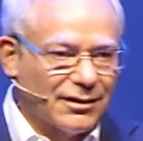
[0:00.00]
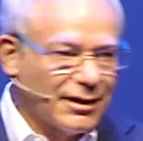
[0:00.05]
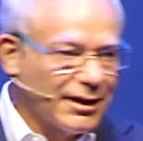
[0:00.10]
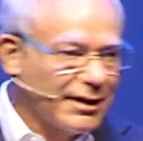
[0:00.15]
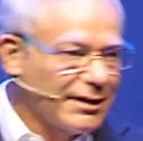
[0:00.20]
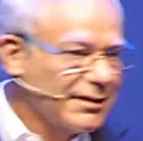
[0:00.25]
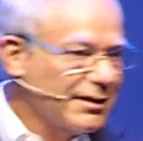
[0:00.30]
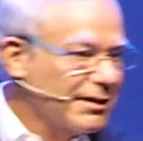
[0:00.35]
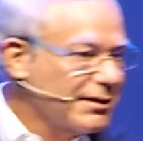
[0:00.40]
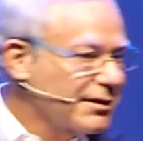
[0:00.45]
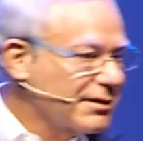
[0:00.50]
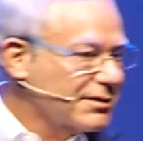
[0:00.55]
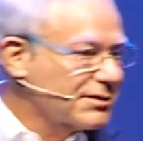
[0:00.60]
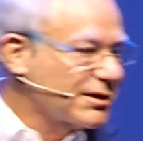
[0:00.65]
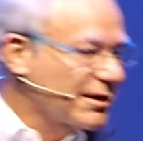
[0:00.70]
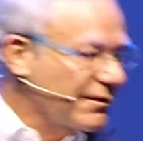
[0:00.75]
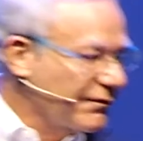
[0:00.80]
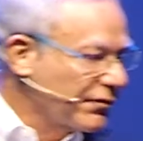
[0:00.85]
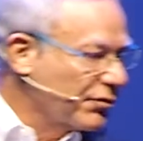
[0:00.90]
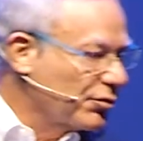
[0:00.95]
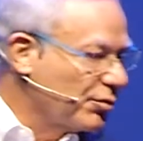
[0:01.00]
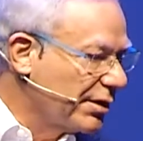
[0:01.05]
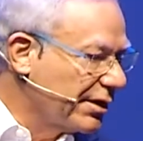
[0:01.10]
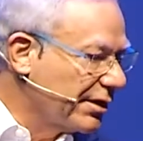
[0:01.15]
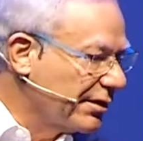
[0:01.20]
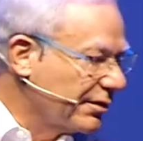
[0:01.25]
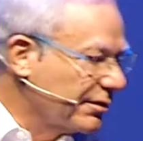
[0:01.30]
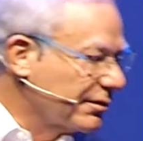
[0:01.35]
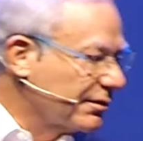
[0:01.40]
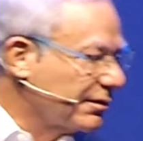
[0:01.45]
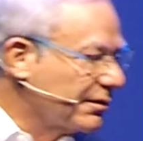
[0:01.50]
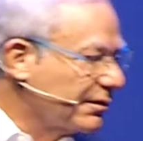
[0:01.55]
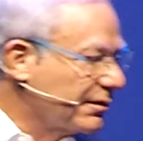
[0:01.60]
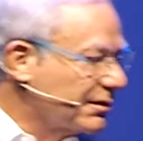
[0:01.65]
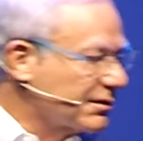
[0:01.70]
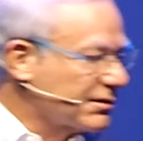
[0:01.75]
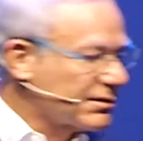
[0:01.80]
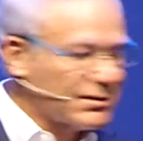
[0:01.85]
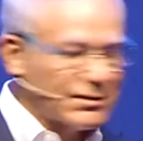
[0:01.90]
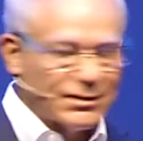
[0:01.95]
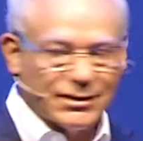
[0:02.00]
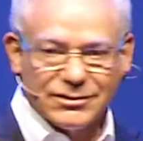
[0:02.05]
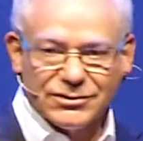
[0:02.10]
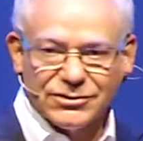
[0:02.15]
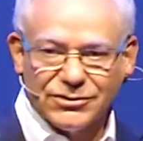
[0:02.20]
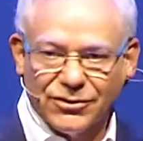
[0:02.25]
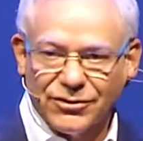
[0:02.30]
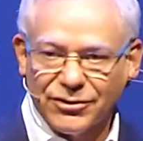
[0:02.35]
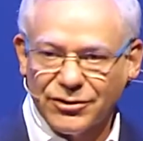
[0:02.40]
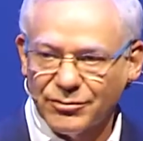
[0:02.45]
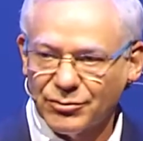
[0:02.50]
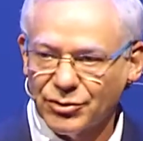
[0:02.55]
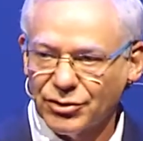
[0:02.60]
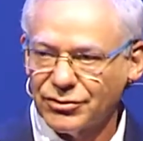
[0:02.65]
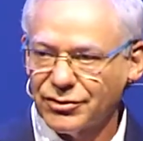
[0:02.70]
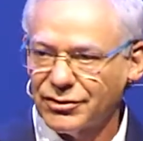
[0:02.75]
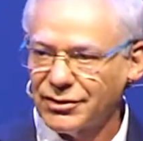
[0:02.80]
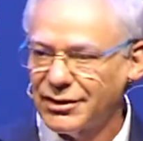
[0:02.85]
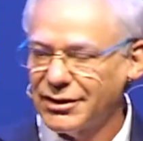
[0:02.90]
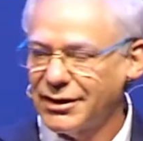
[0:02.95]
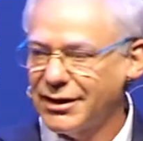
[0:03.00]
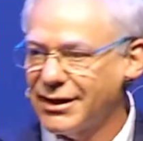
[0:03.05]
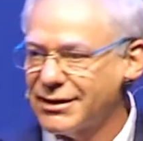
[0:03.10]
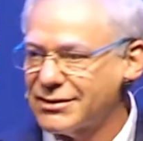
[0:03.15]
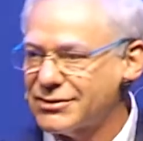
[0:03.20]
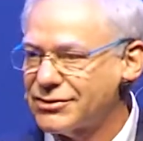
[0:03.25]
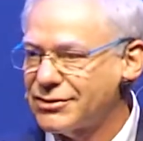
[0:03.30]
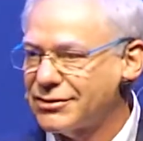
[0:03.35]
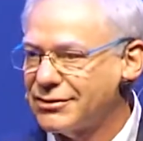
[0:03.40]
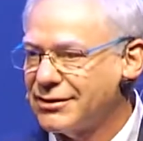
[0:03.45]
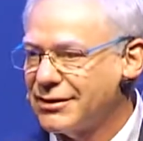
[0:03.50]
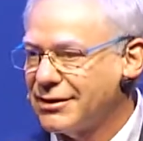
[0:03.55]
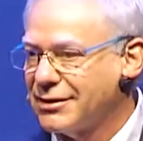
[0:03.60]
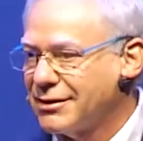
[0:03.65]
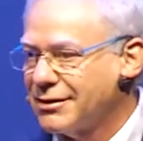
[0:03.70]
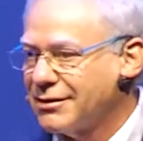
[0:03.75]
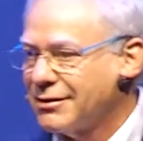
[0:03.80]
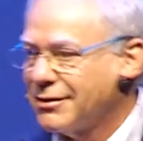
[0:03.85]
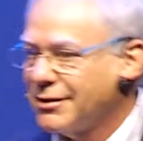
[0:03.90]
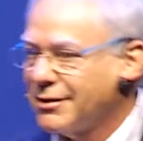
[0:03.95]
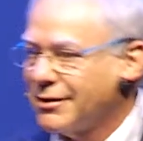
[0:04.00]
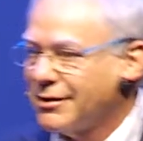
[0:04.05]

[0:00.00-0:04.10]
Like I guess everywhere, the CSR community has to deal